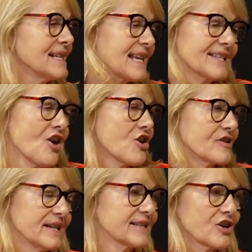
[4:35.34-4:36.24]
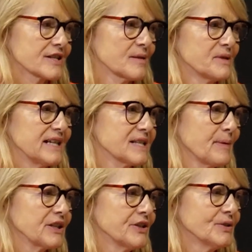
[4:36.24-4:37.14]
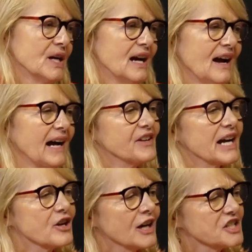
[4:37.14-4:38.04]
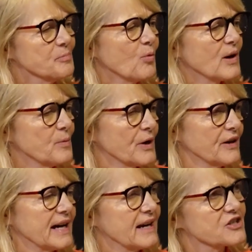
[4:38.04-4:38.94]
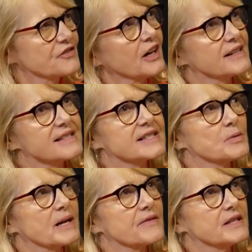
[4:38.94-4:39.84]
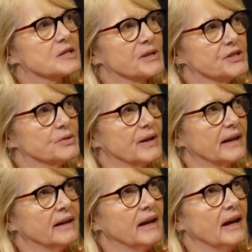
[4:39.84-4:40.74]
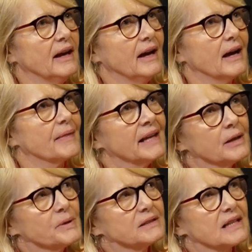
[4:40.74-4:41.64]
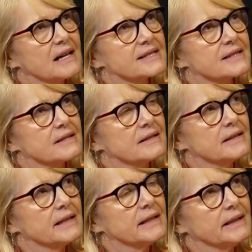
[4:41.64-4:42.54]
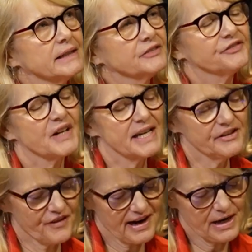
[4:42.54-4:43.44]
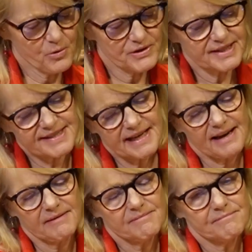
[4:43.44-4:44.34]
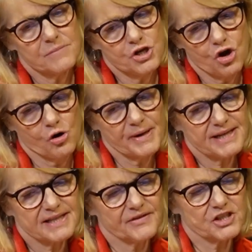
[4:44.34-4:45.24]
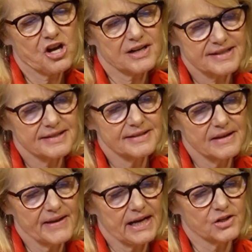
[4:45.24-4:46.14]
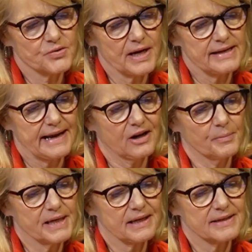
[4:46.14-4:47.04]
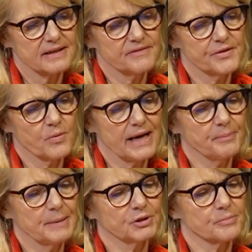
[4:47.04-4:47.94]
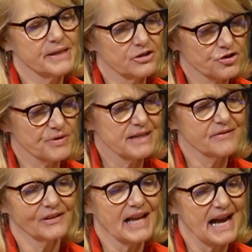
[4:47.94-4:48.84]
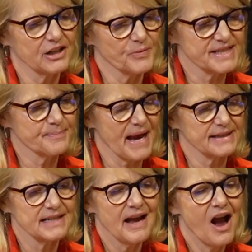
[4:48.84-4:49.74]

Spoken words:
is. It's hard. It's hard some days. But, I got to the point where I actually thought, is this the right thing to be doing? Then I realized if I were to say no because of the toxicity in the House right now, because of the way people are being treated and the lack of respect,